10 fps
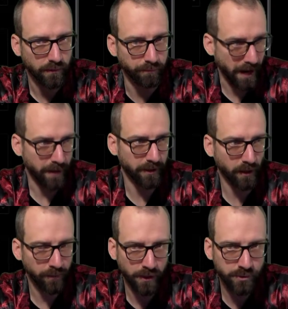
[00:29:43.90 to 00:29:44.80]
Bam!
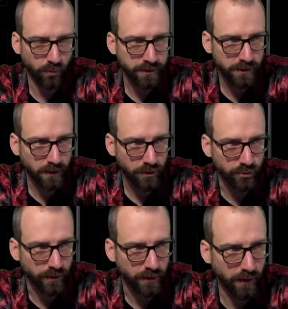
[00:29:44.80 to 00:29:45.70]
Elon Musk runs a
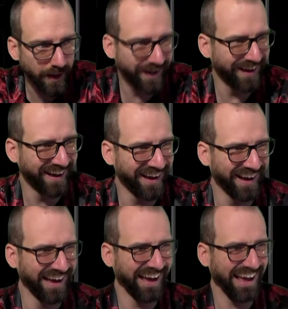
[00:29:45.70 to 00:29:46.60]
country.
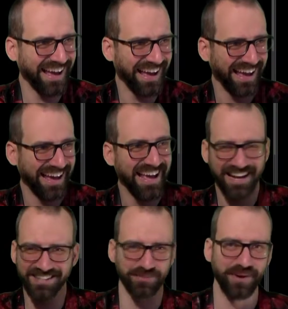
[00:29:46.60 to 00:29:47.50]

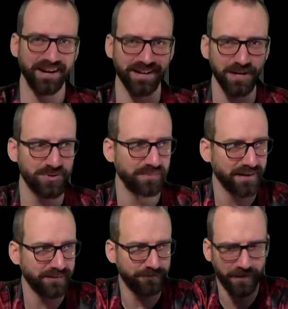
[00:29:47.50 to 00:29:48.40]
He doesn't run a country, but
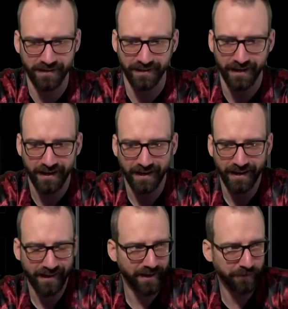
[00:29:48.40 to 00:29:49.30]
he fucking...
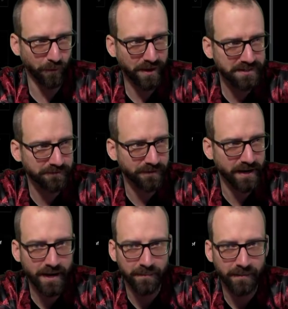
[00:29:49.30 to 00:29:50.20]
If it wasn't for
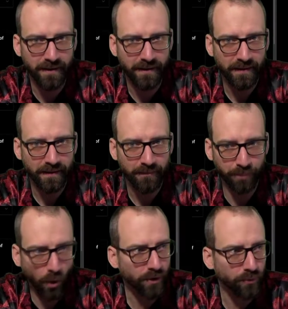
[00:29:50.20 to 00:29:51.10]
him,
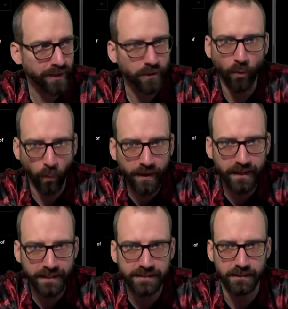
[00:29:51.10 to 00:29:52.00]
Puerto Rico wouldn't
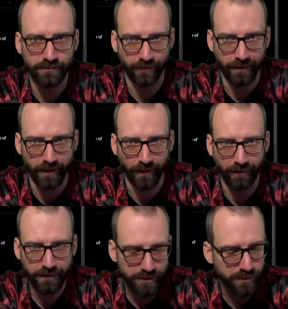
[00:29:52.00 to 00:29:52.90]
exist right now.
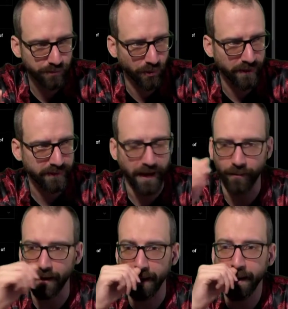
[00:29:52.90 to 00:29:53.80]
Let's just put it that
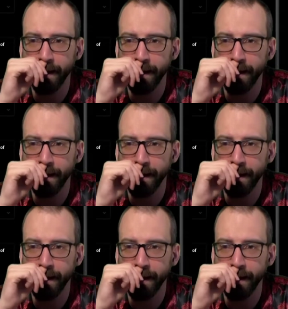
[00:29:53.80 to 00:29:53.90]
way.